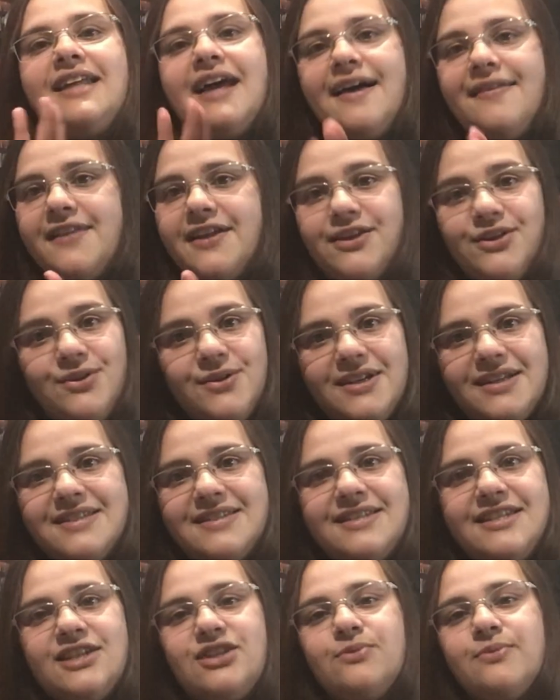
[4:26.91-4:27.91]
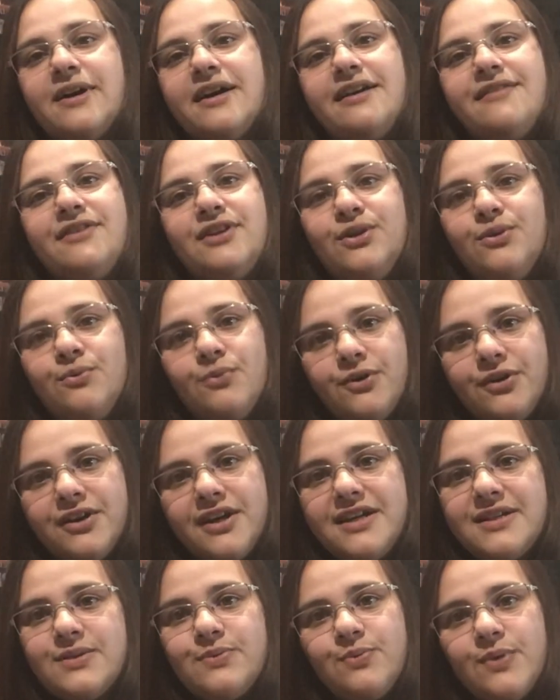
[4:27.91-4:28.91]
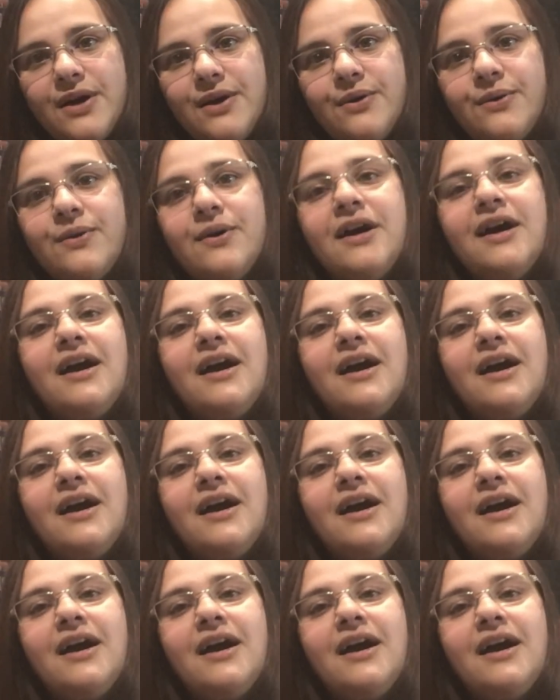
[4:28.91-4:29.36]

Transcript: and then you can stitch whatever you want as well.